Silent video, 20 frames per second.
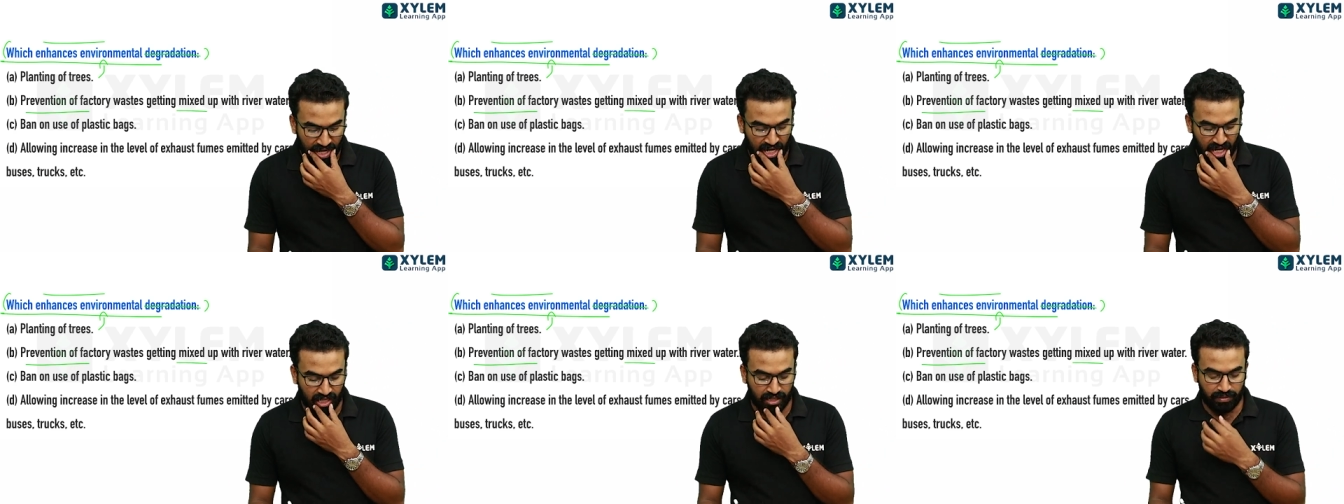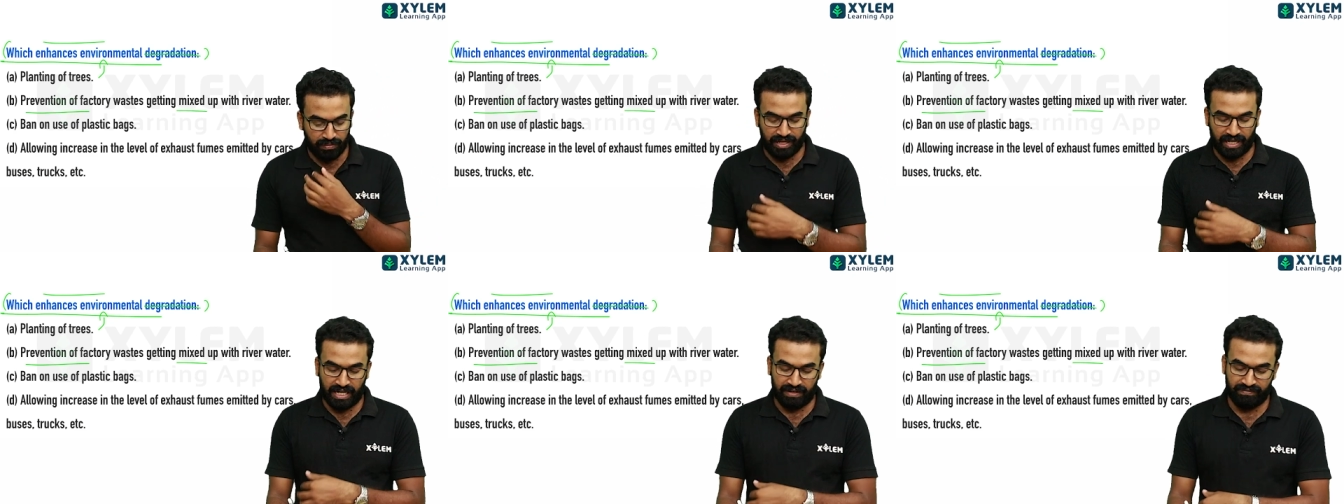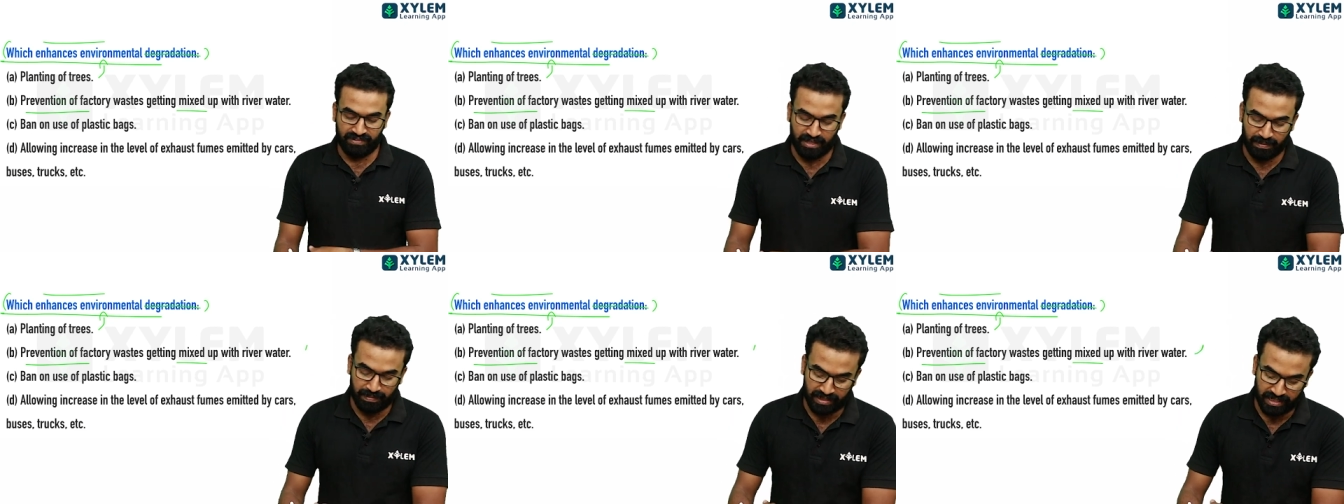That is
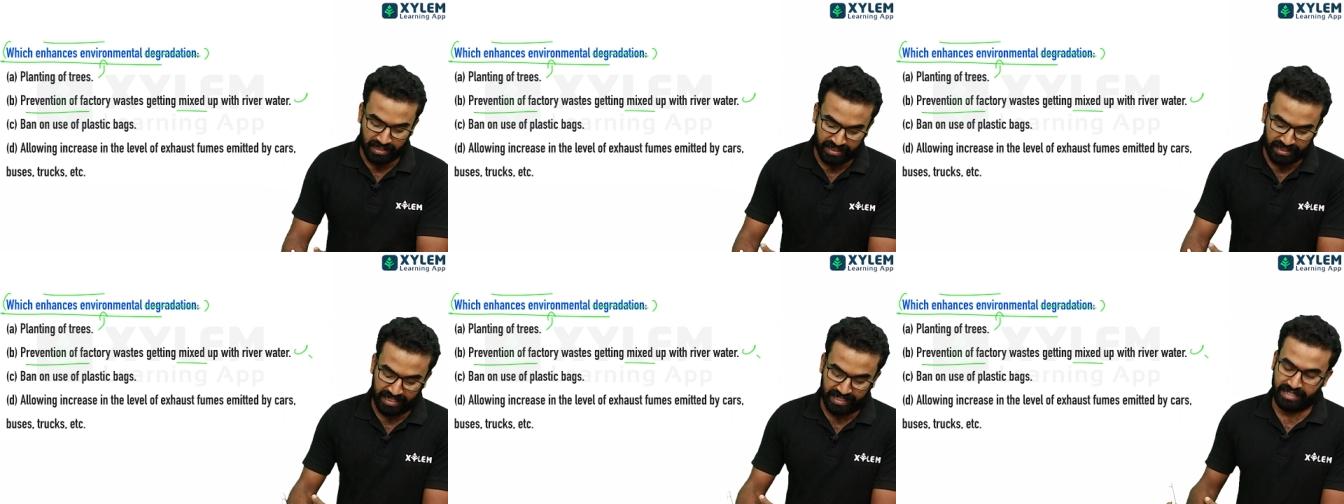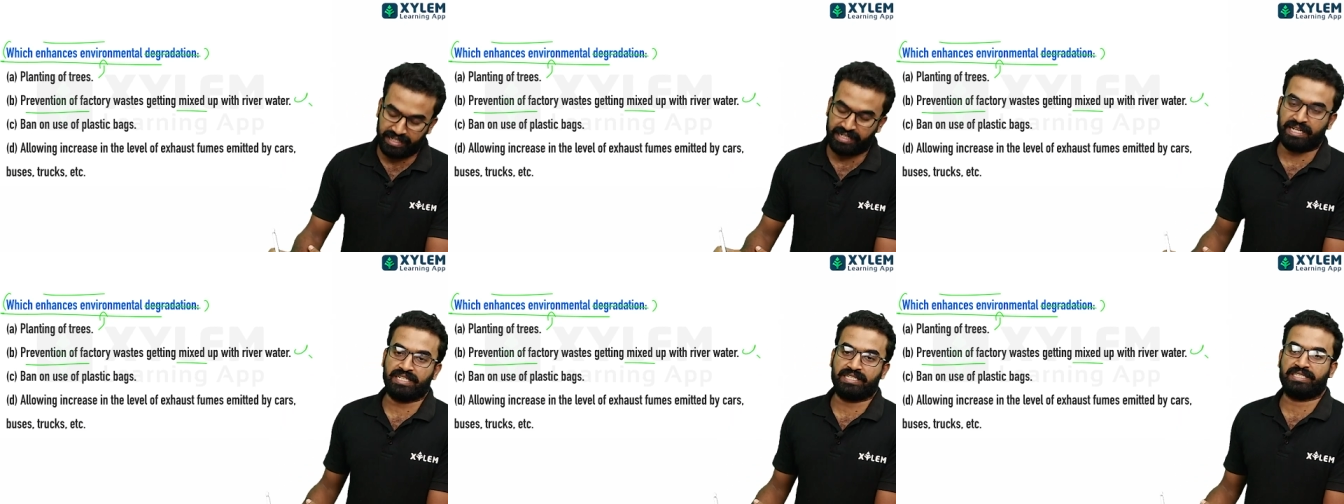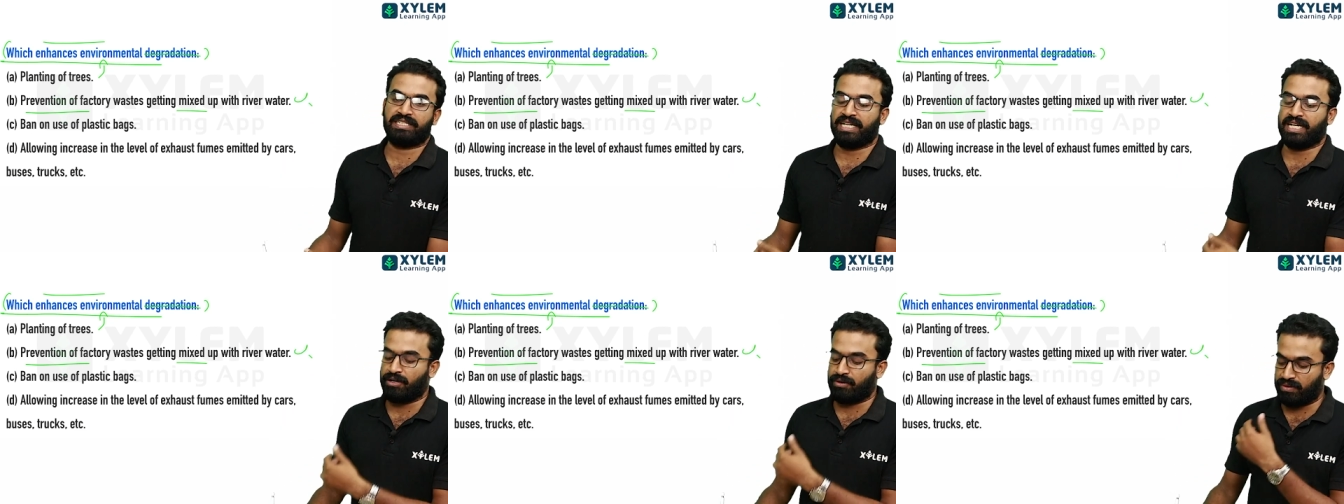environmental
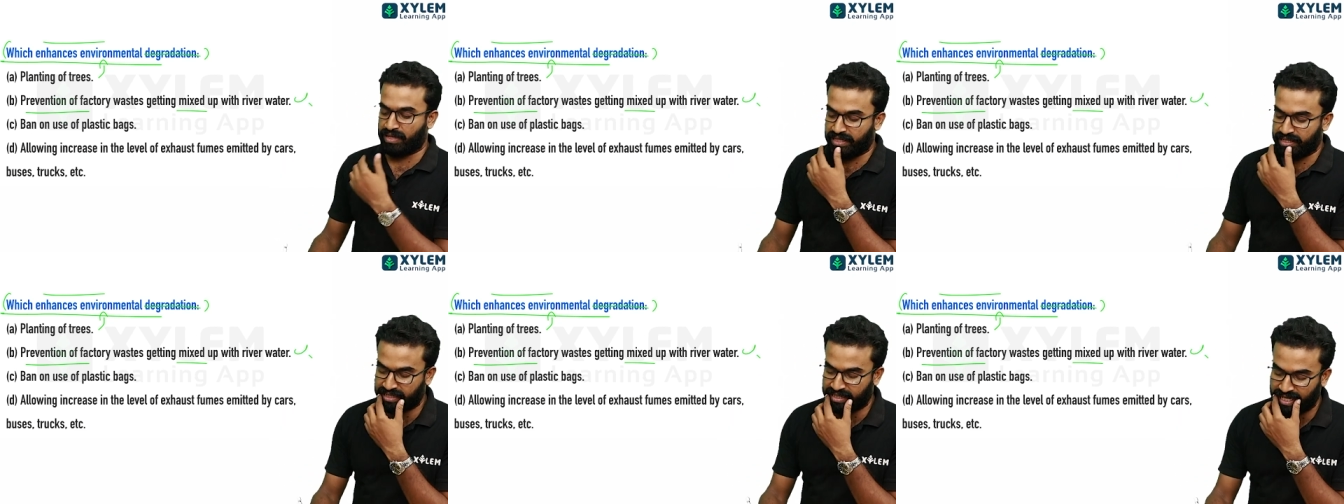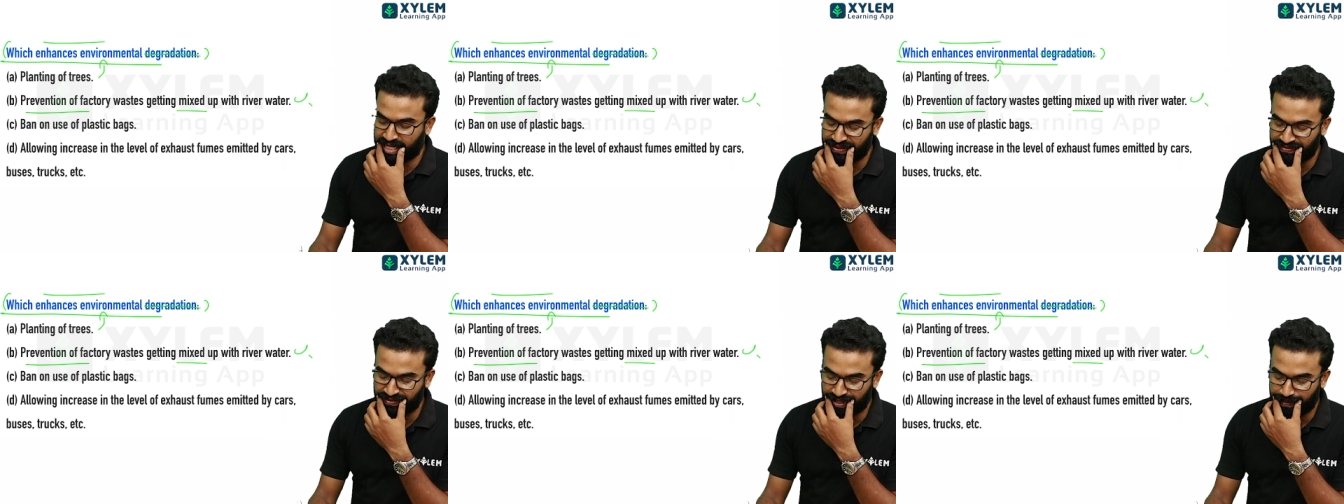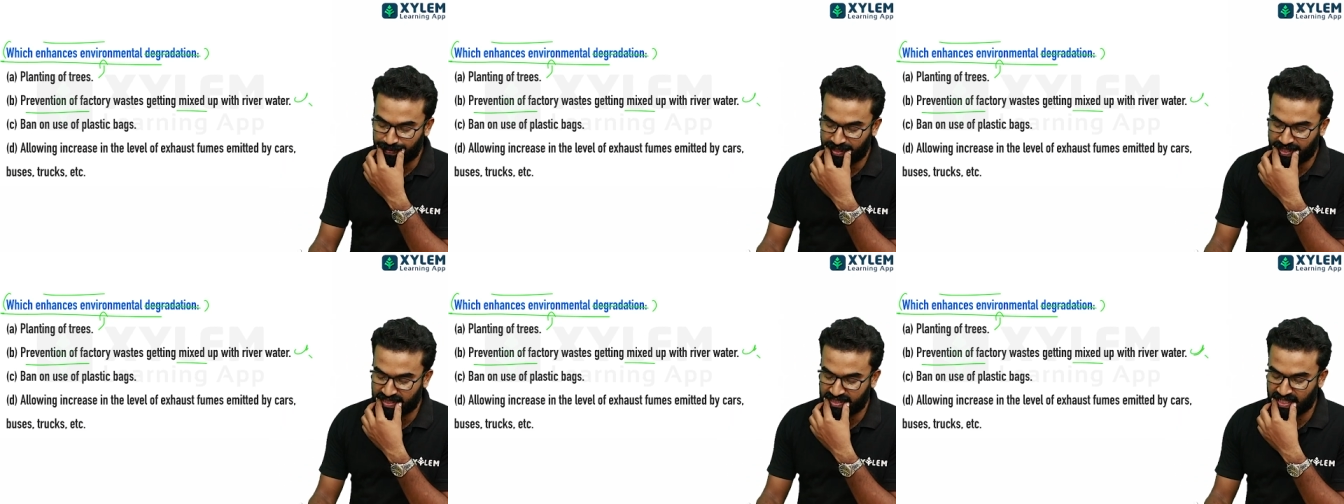degradation. This is
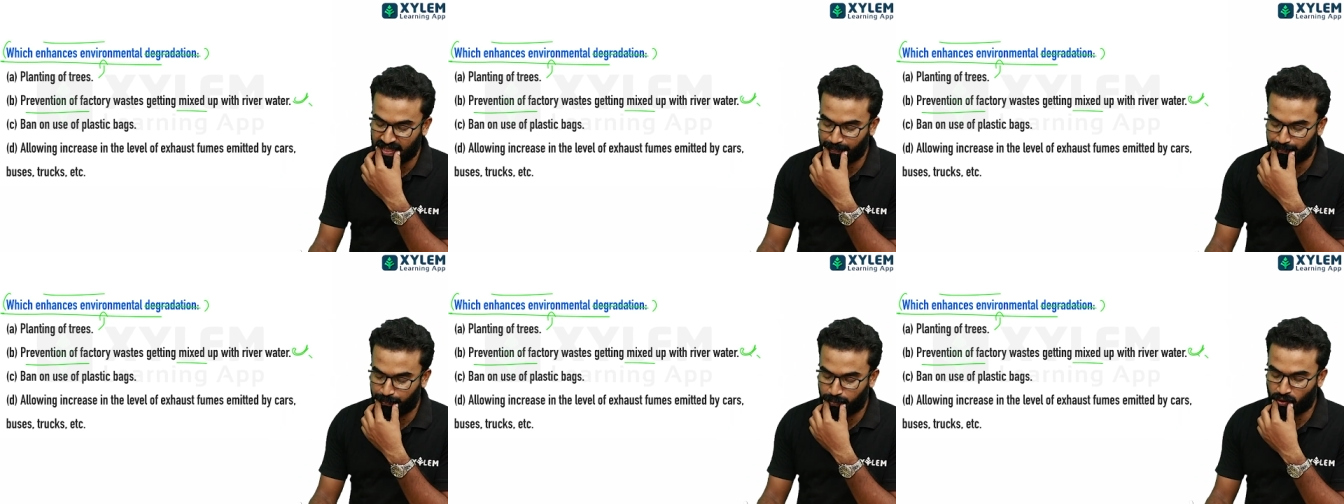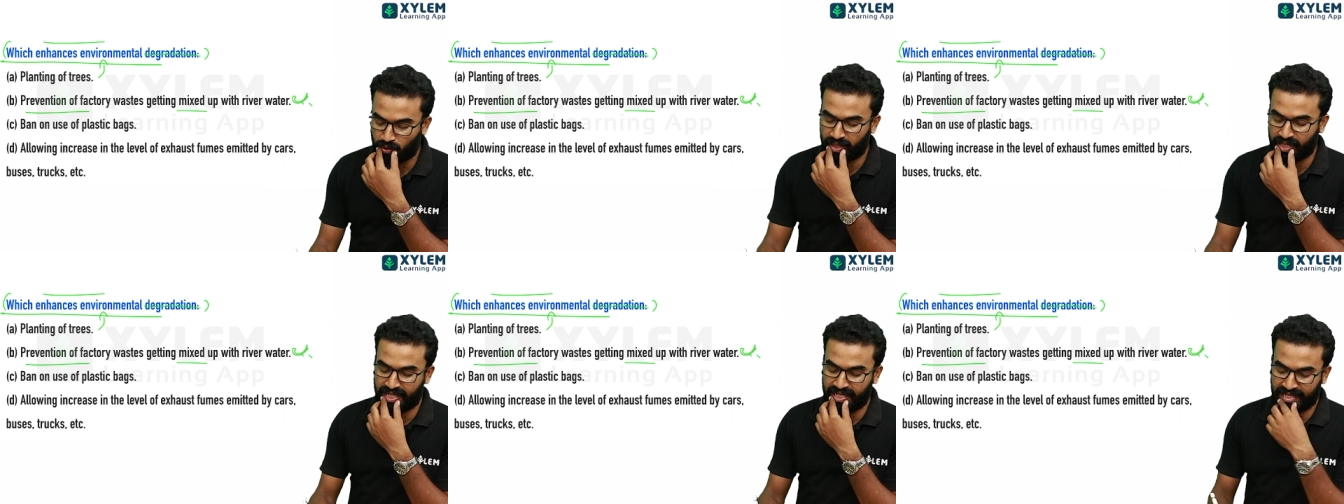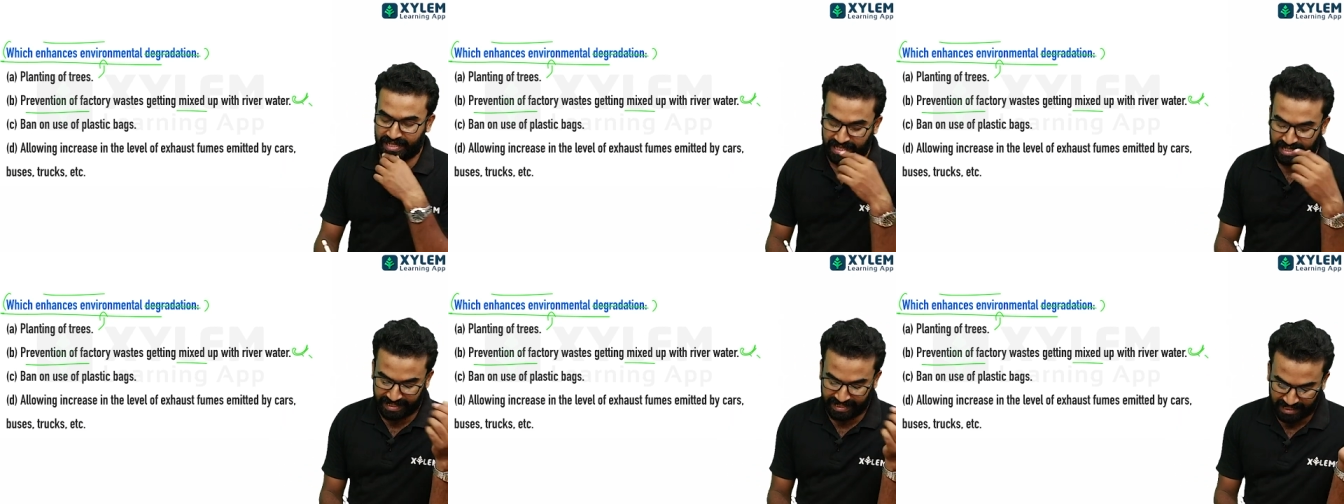environmental support.
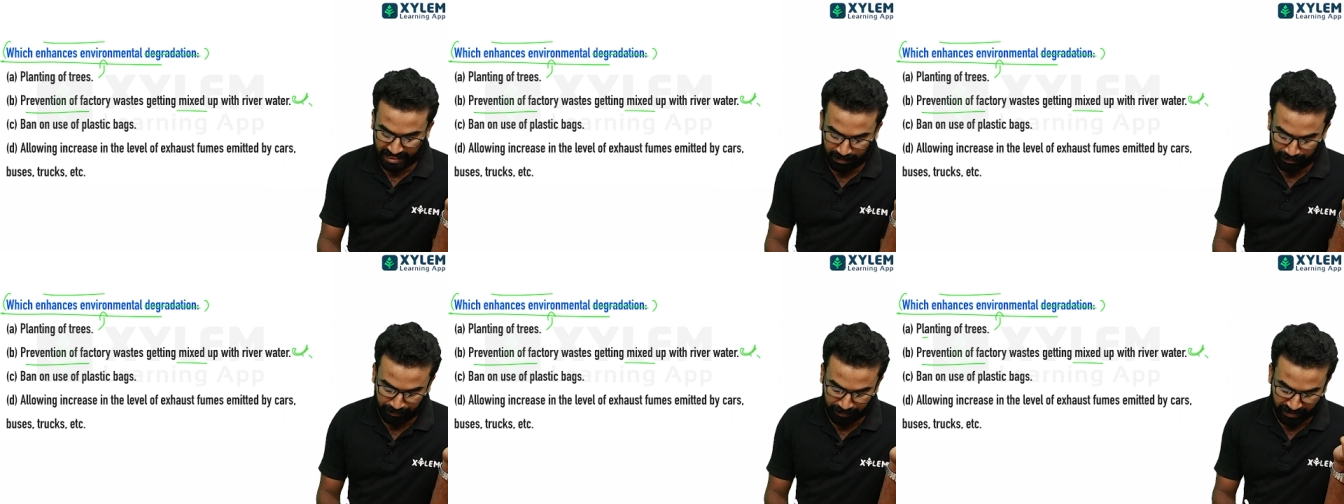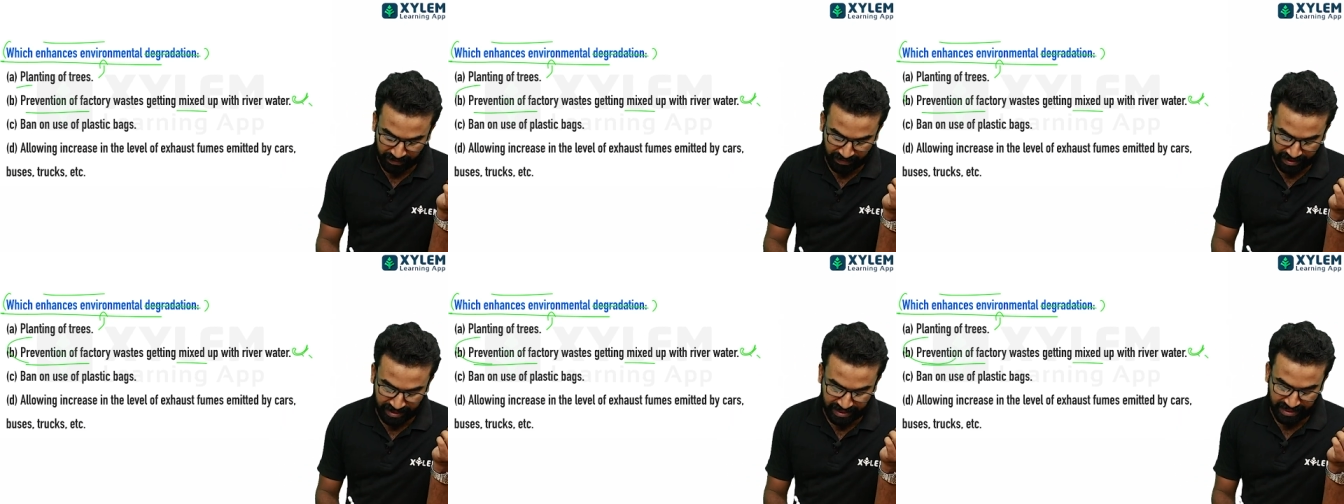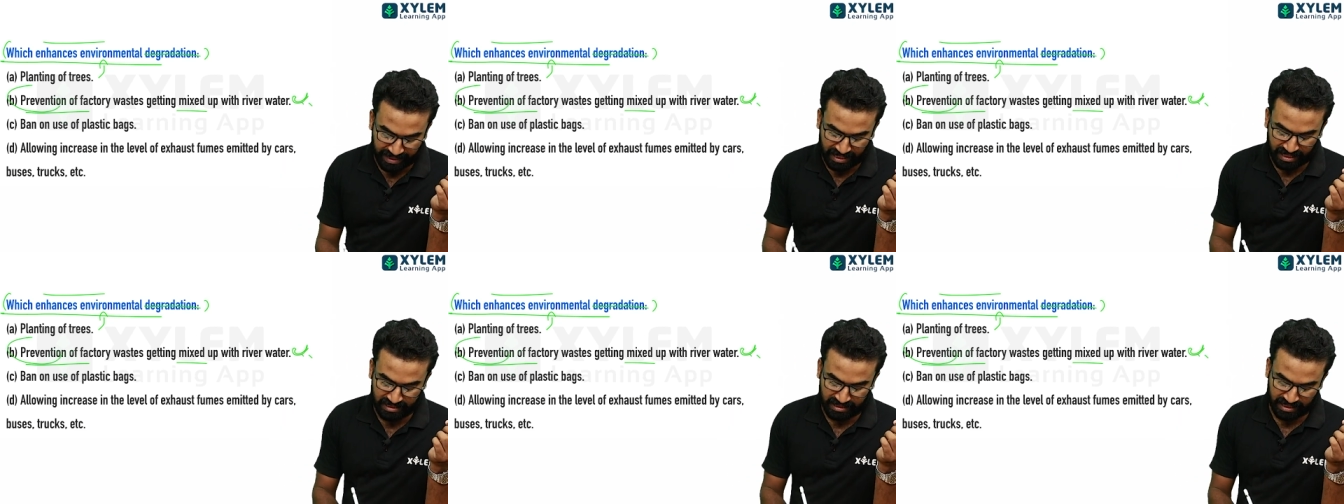Prevent.